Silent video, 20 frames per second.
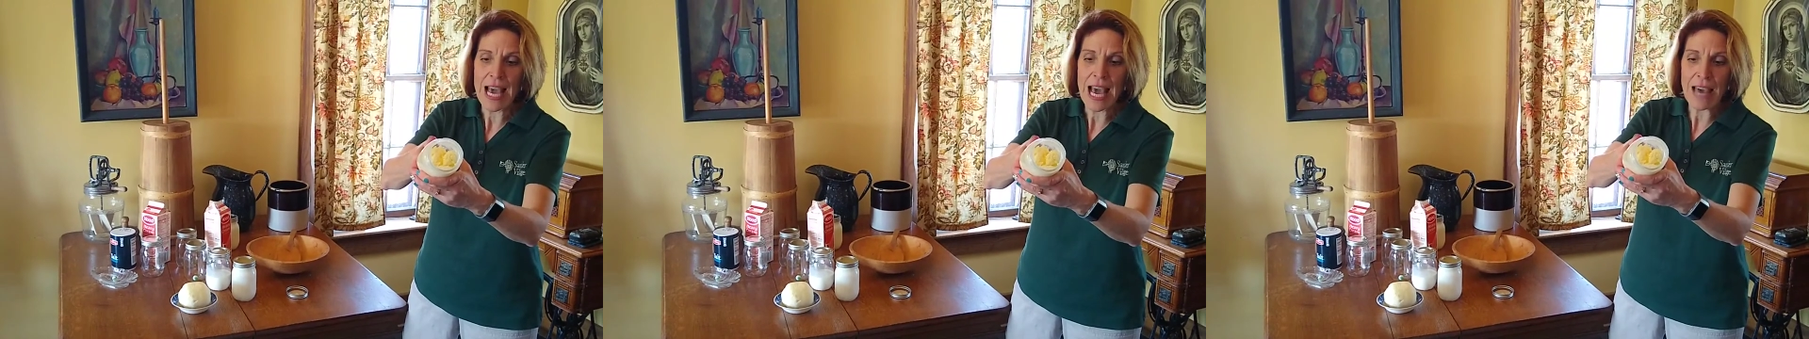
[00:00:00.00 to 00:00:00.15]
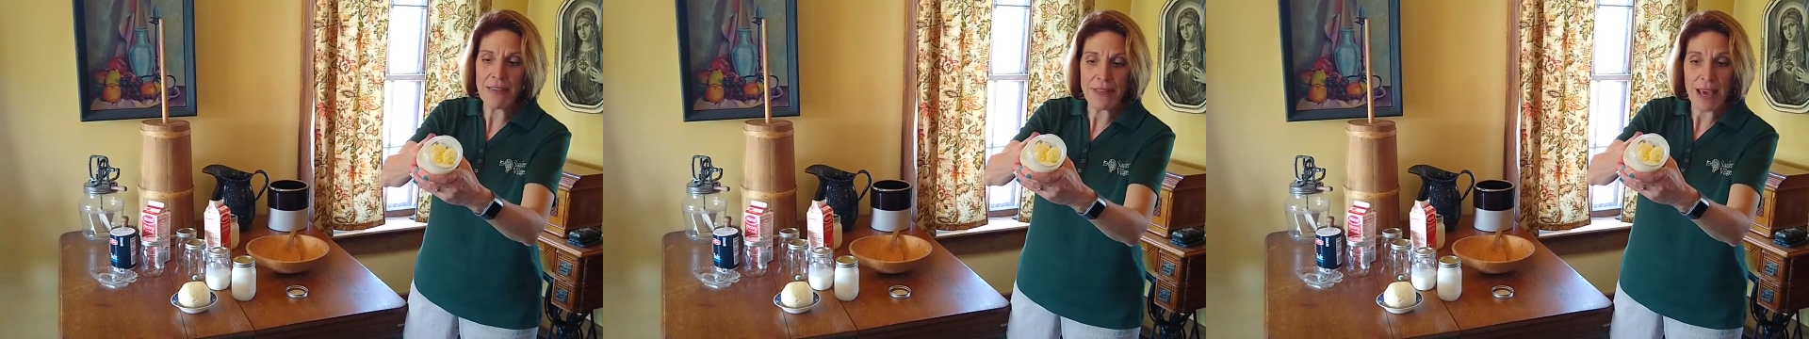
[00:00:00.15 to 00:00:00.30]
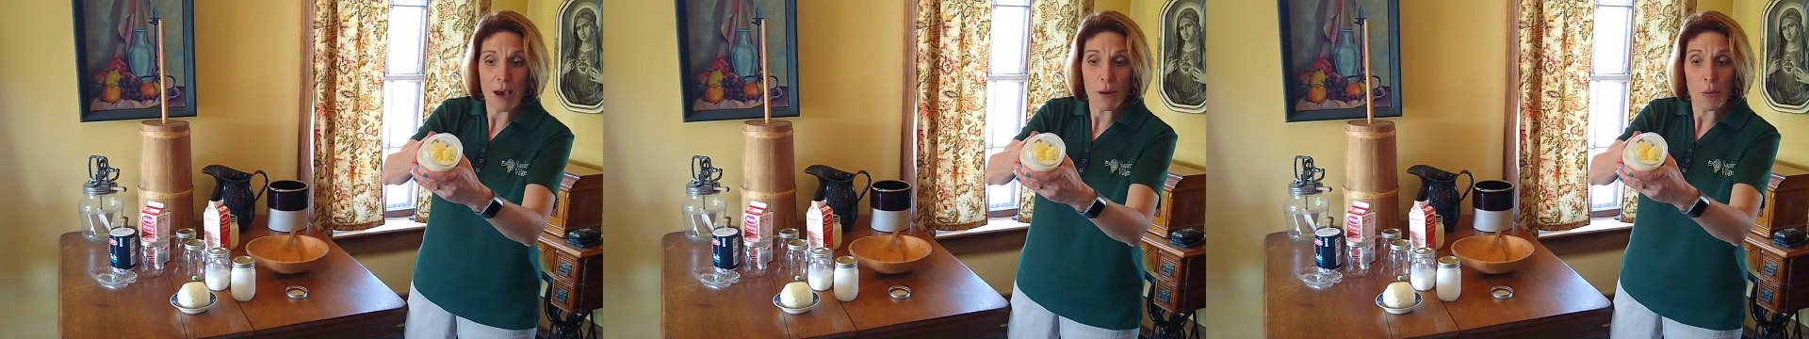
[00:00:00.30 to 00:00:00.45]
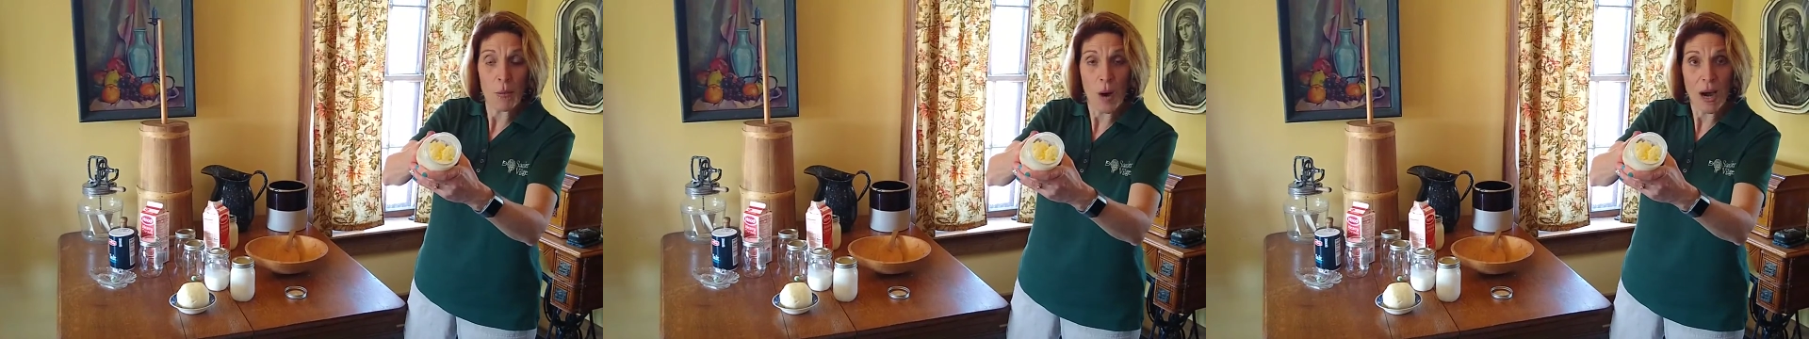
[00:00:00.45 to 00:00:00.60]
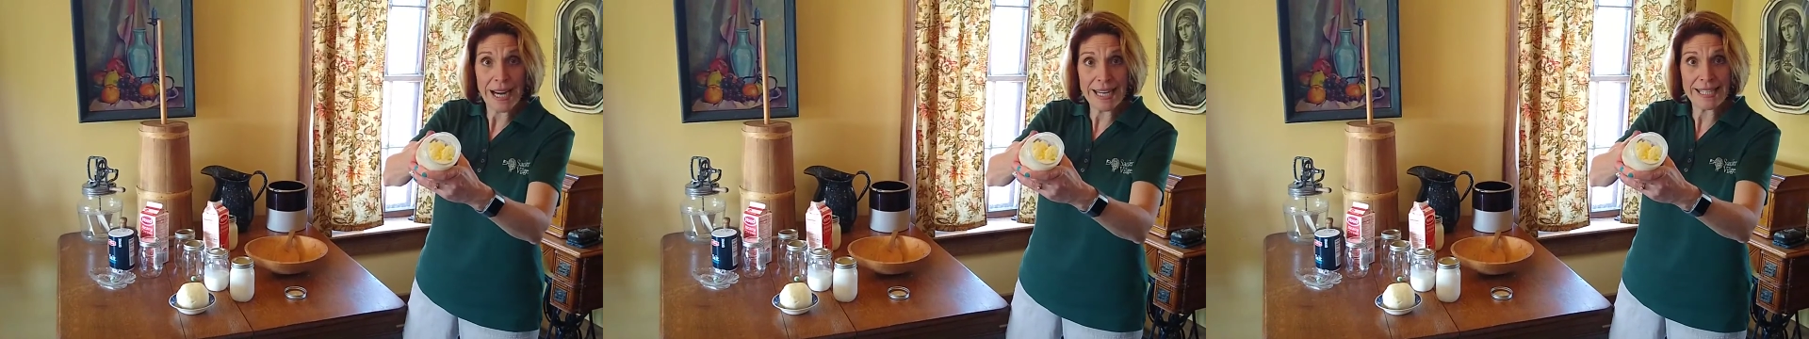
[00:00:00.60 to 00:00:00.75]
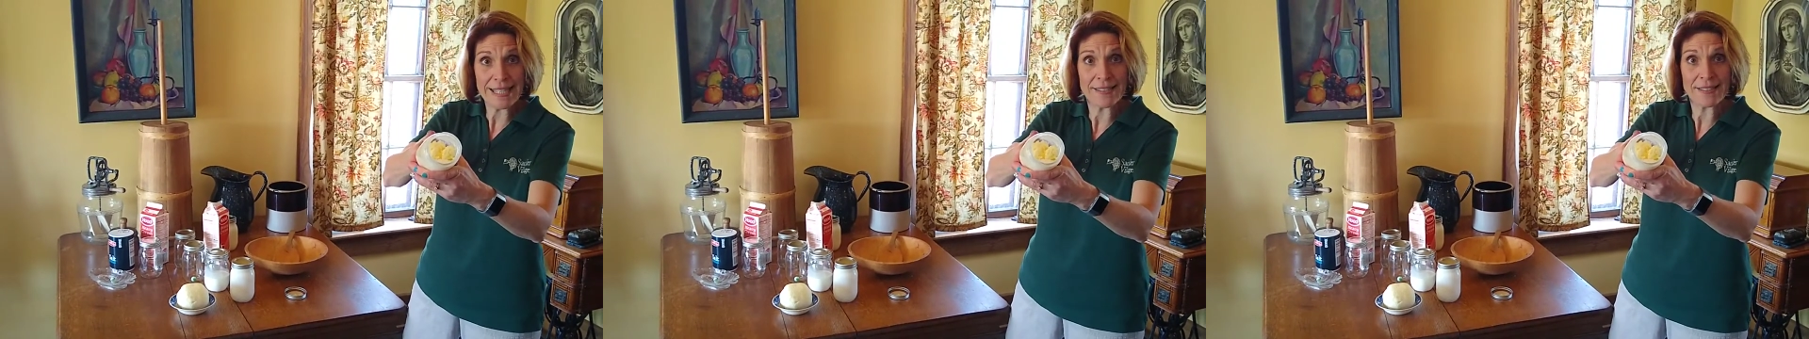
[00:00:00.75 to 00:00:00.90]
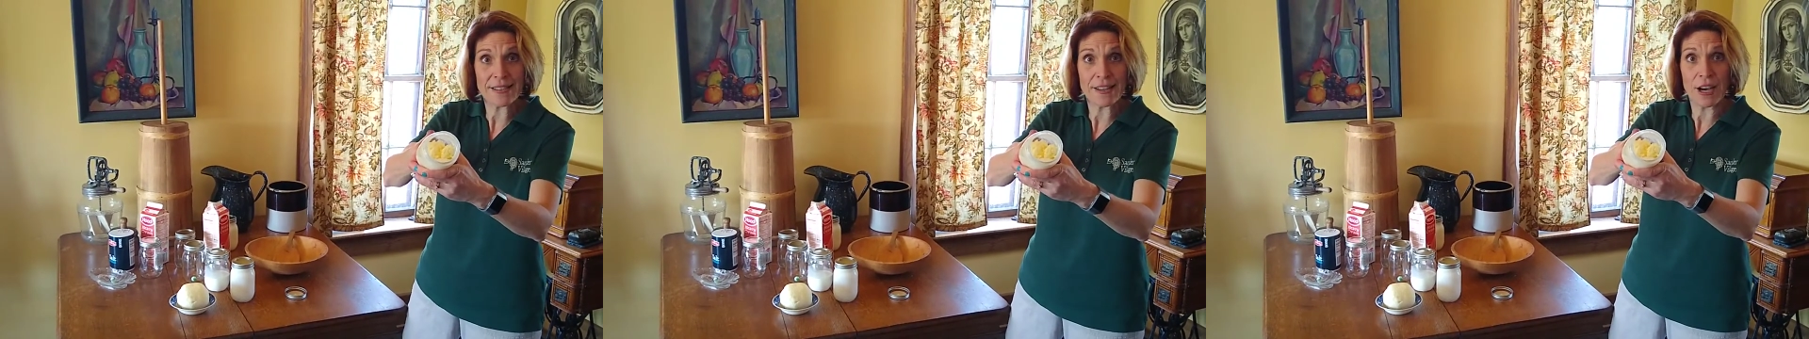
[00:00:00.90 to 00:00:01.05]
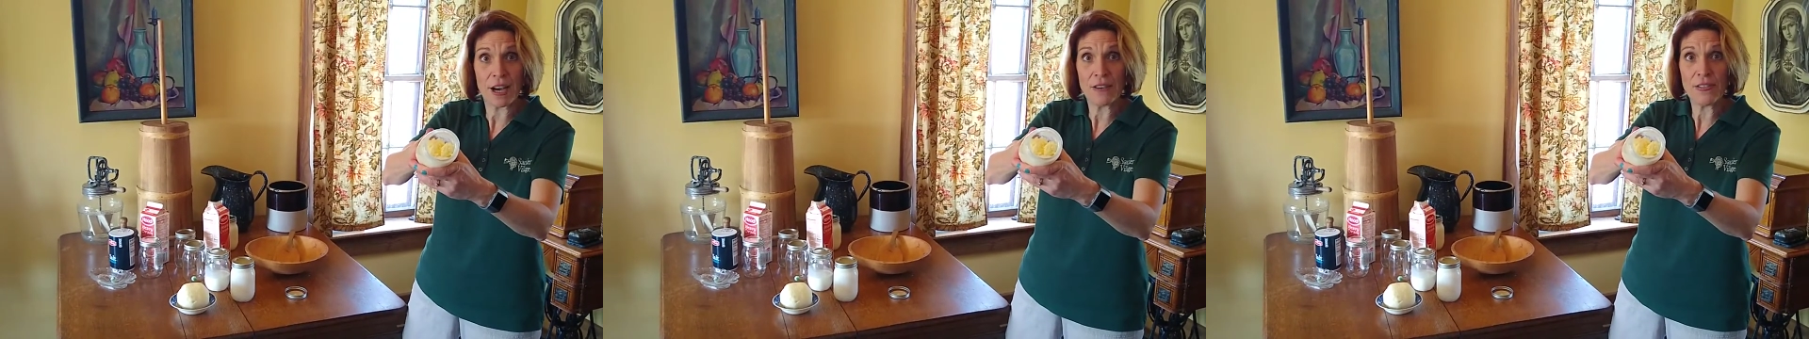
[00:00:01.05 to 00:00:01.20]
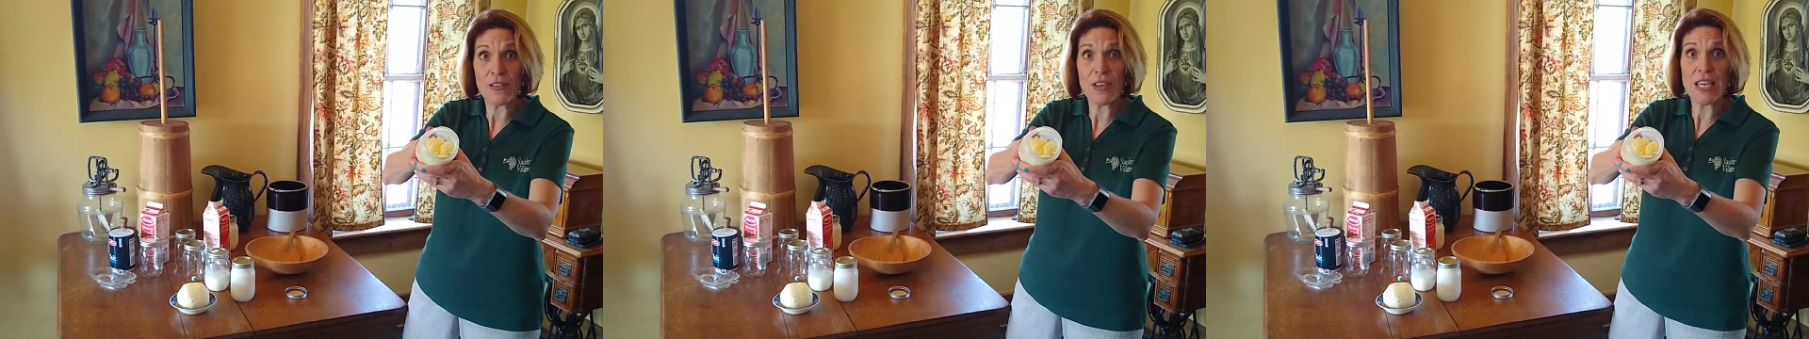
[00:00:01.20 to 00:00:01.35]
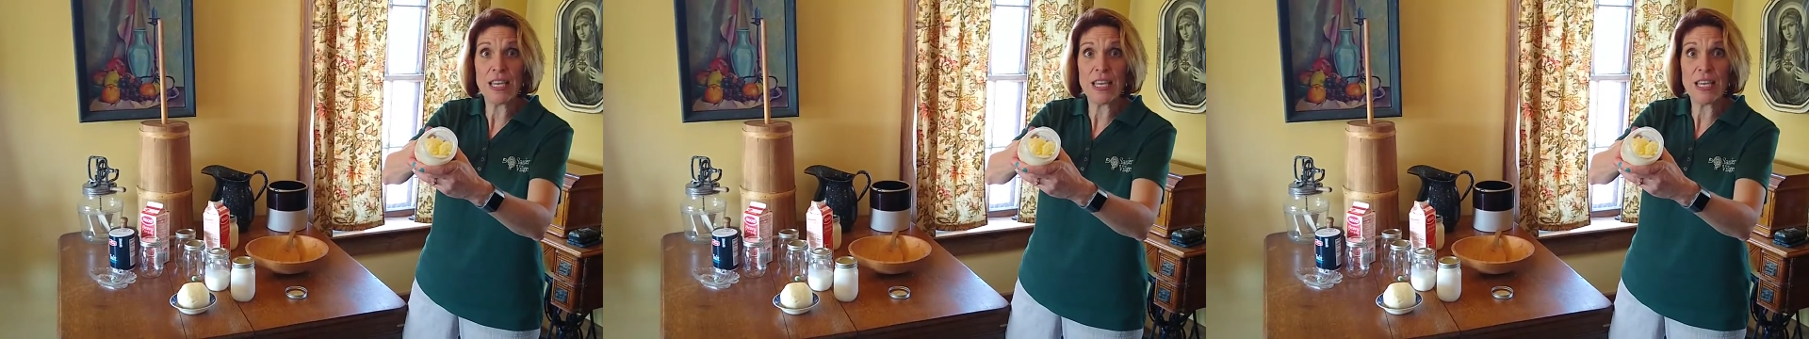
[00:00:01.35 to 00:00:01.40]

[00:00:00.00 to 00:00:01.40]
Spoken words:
and that white stuff